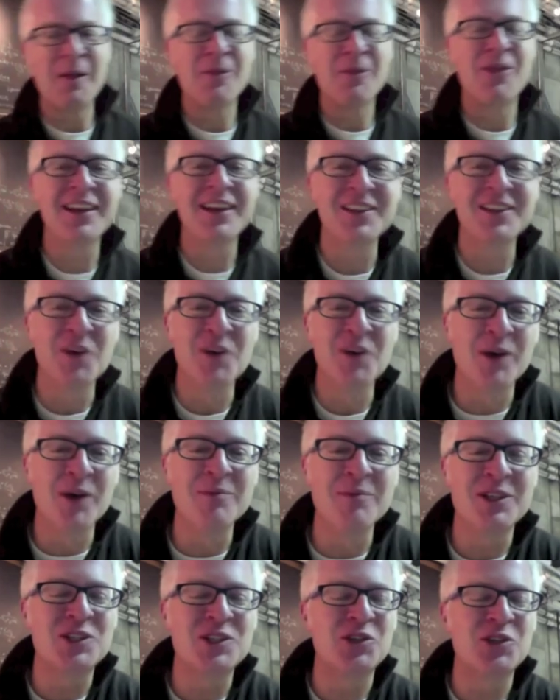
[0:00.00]
they annoy
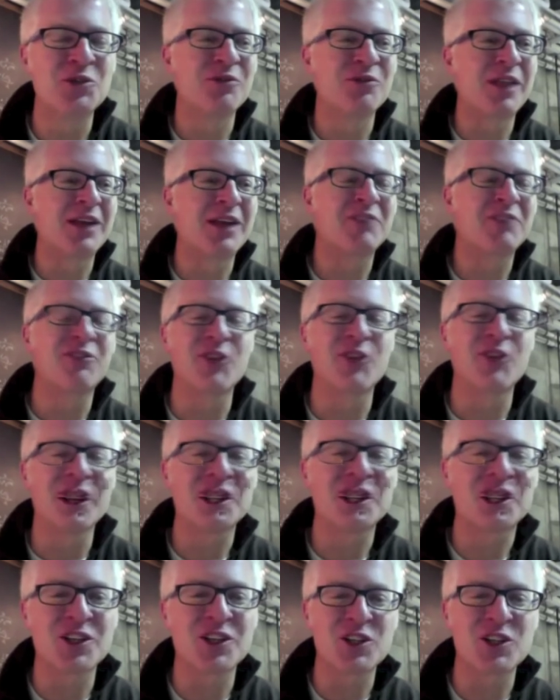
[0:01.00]
me, too. Like, for
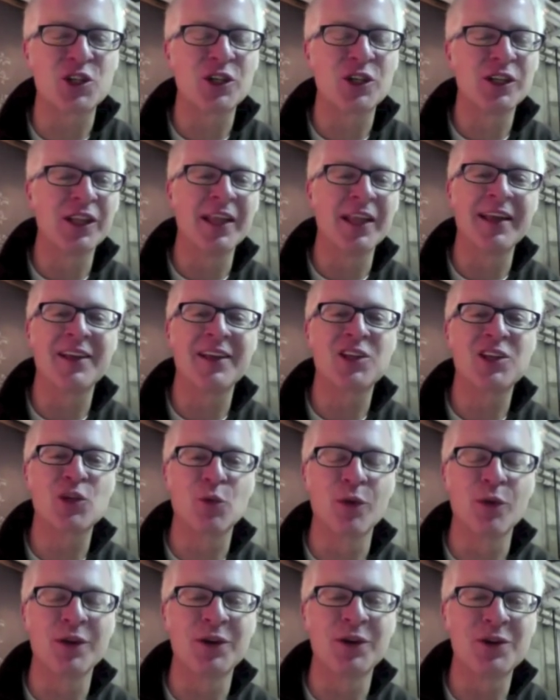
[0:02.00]
instance, Lance
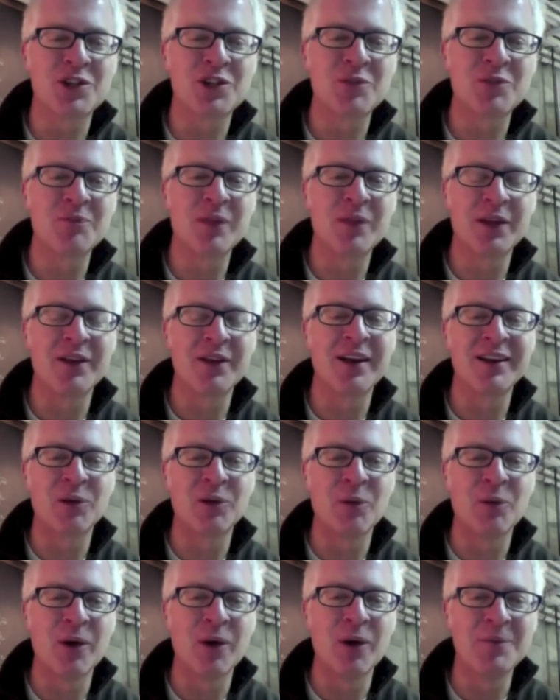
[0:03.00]
Winters at Hangar
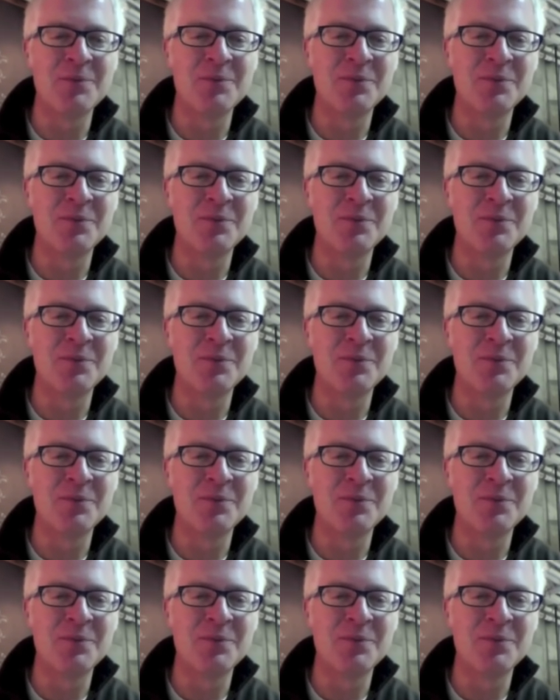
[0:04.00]
1.